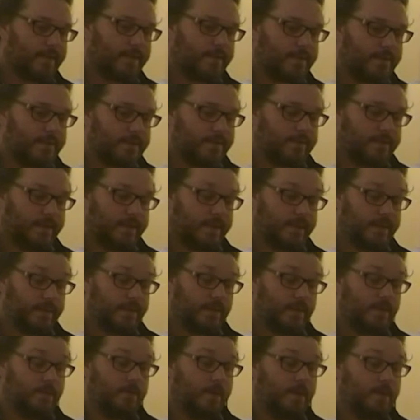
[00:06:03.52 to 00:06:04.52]
next
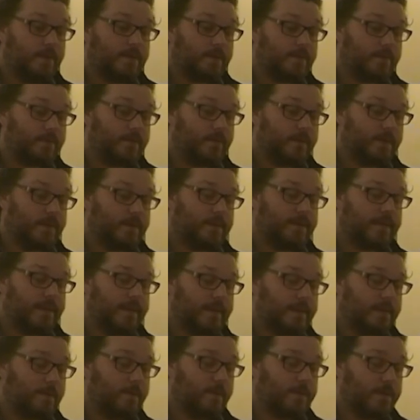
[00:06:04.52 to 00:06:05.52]
2 months for
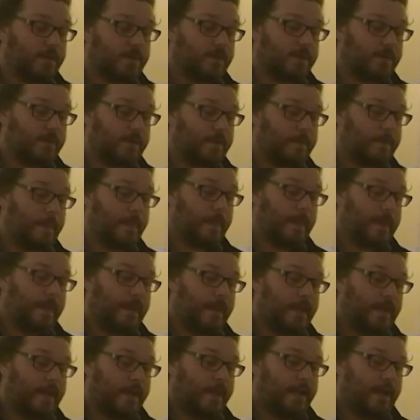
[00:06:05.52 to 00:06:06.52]
this exhibition,
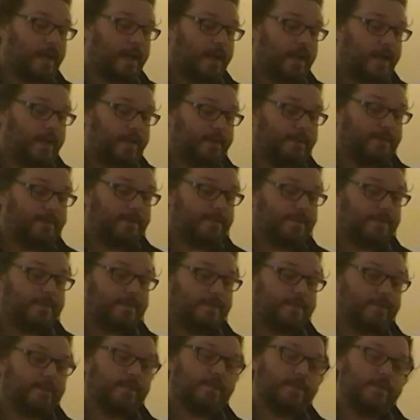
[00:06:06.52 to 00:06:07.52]
and
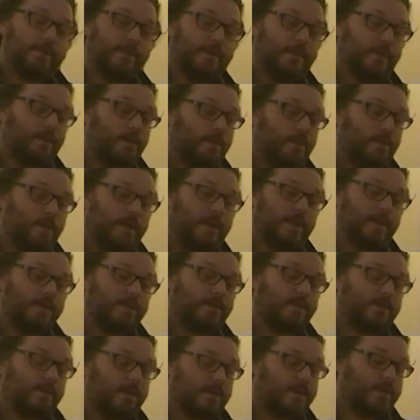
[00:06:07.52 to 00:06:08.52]
the way
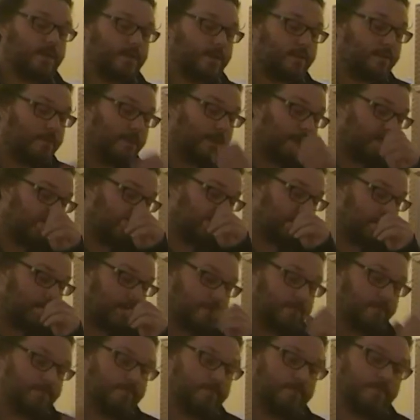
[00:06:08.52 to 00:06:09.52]
it's structured means
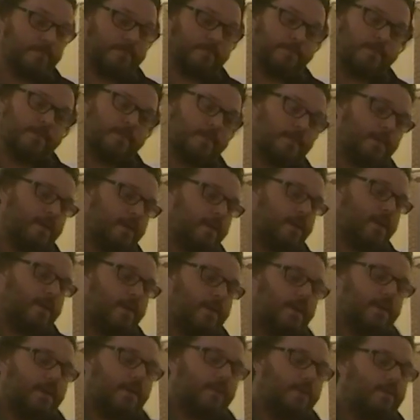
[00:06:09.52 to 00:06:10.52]
that
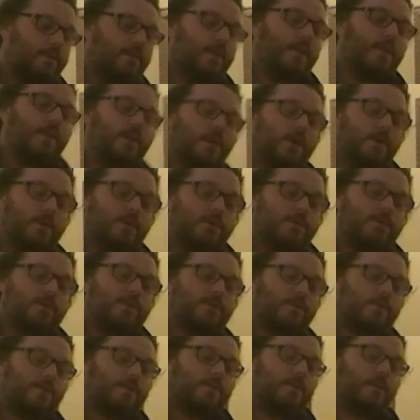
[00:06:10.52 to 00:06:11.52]
the
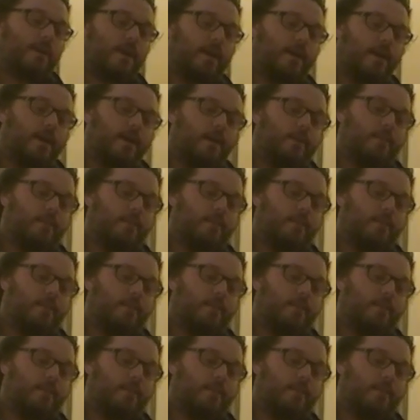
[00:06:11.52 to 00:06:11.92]
videos